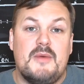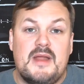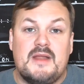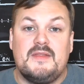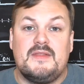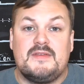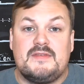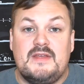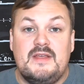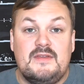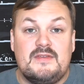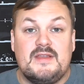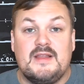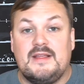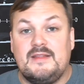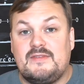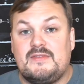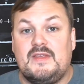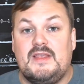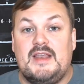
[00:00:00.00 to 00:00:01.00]
week of the season
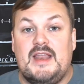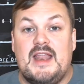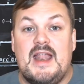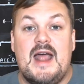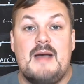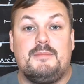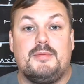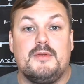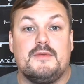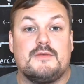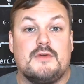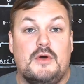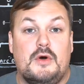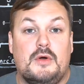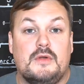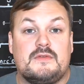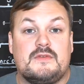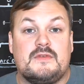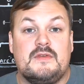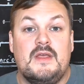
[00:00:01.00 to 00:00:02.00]
against the Indianapolis
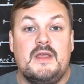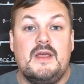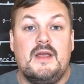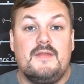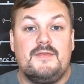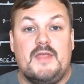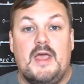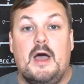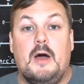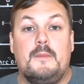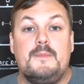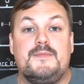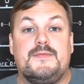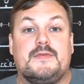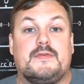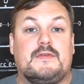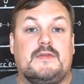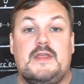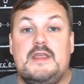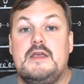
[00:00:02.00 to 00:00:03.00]
Colts to help
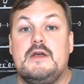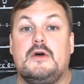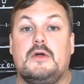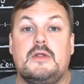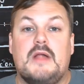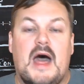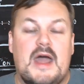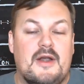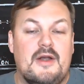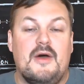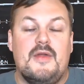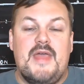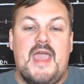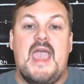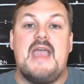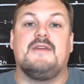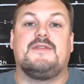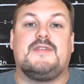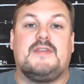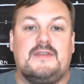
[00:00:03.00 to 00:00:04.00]
seal, I don't know, the
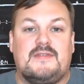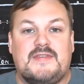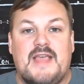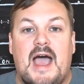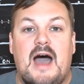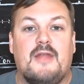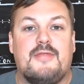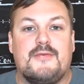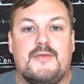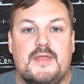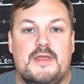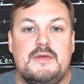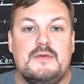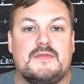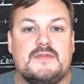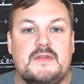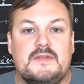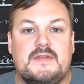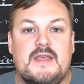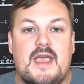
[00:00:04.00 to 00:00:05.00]
AFC South for the
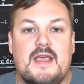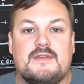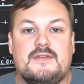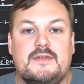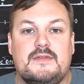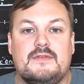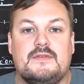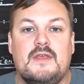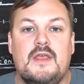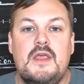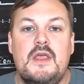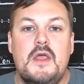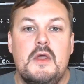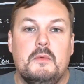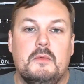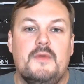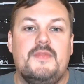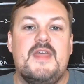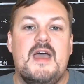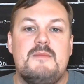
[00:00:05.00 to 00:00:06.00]
Houston Texans.
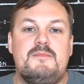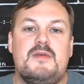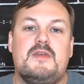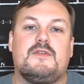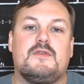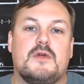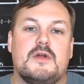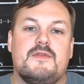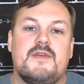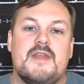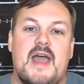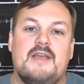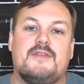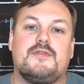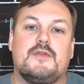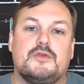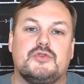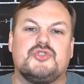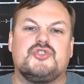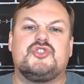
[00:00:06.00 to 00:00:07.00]
Wouldn't that be sort of a
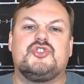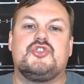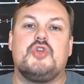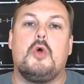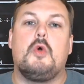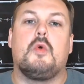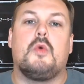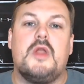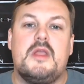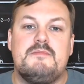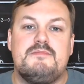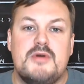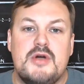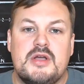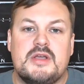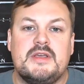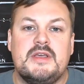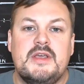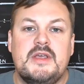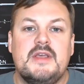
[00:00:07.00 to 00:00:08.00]
nice little
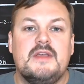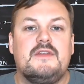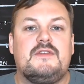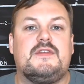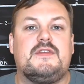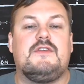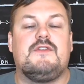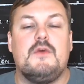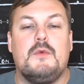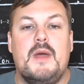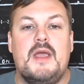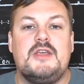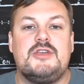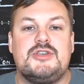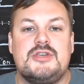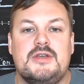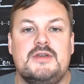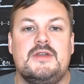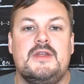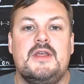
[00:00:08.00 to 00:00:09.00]
storybook
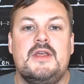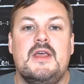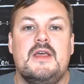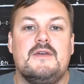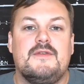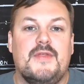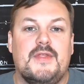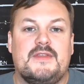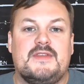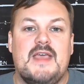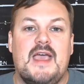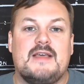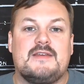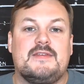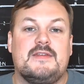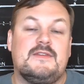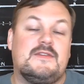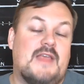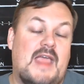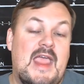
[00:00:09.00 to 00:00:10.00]
situation for the
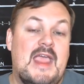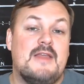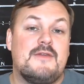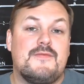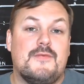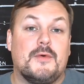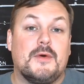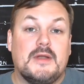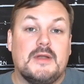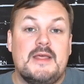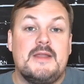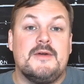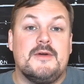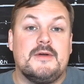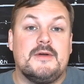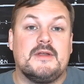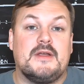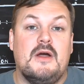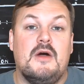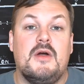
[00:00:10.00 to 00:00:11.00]
Texans and for
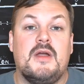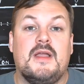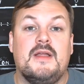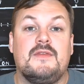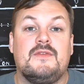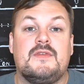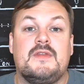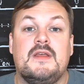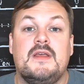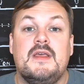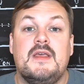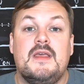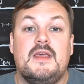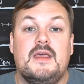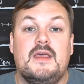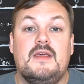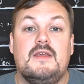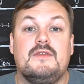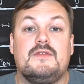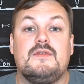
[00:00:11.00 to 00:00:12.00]
Leonard to go against
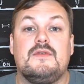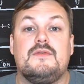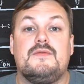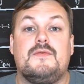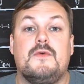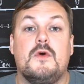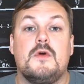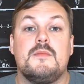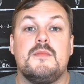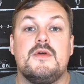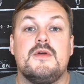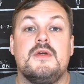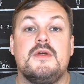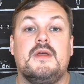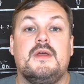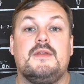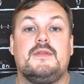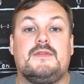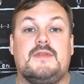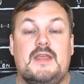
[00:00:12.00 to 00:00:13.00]
his former
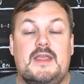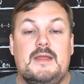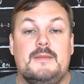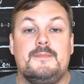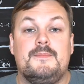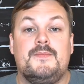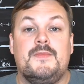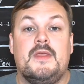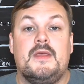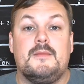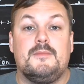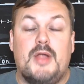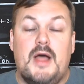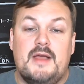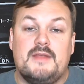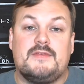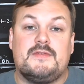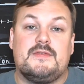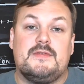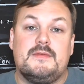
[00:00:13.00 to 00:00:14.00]
team?
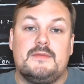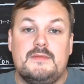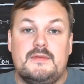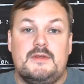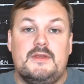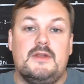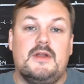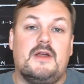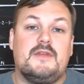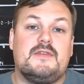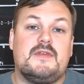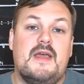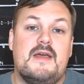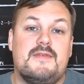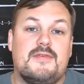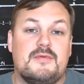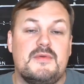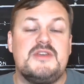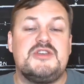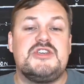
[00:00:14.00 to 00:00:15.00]
Plus, you'd also
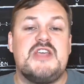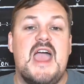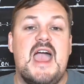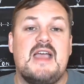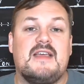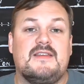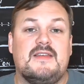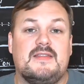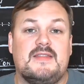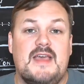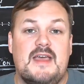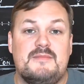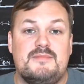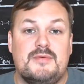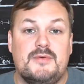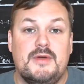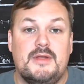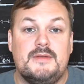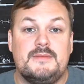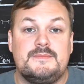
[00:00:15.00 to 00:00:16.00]
have three Shaqs at
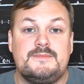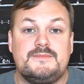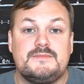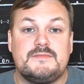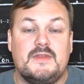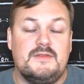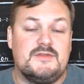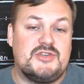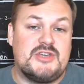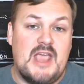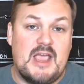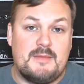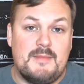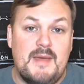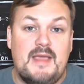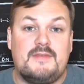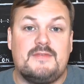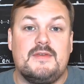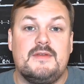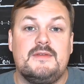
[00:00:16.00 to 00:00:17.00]
that point. You have Shaq
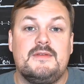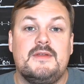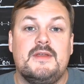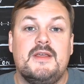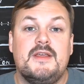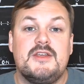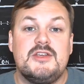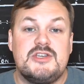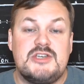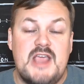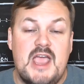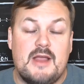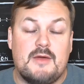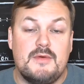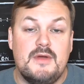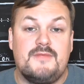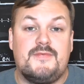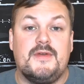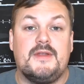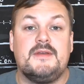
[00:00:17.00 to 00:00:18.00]
Mason, Shaq
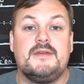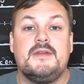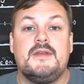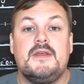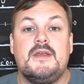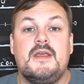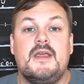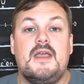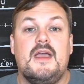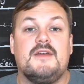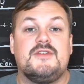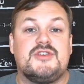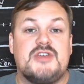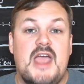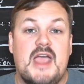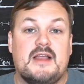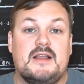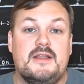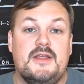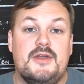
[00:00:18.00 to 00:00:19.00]
Griffin, you have
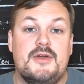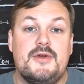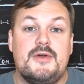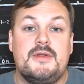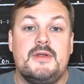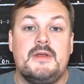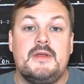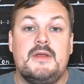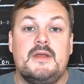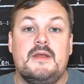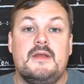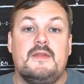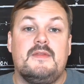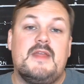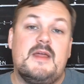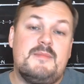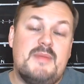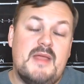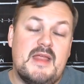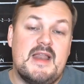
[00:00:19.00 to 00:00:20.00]
Shaq Leonard.
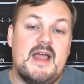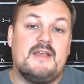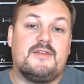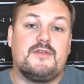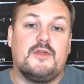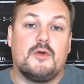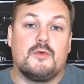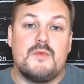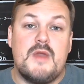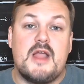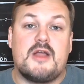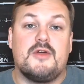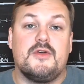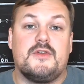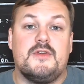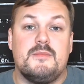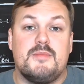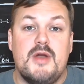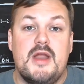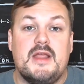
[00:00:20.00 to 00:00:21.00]
That'd be a nice little
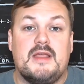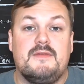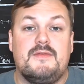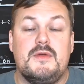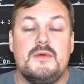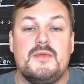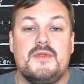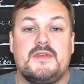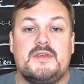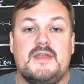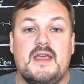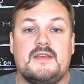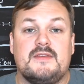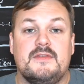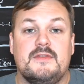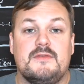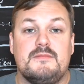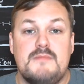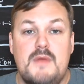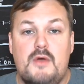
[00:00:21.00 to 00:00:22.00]
record to break if you were the
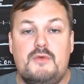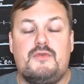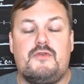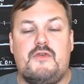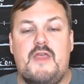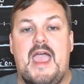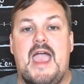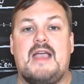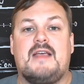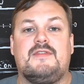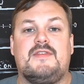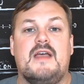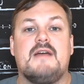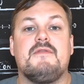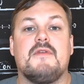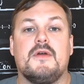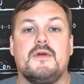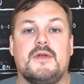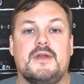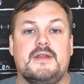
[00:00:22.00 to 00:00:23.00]
Texans. Most Shaqs
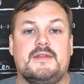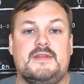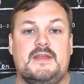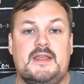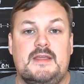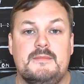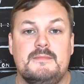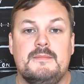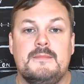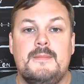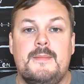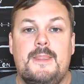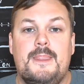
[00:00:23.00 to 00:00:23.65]
ever on a team.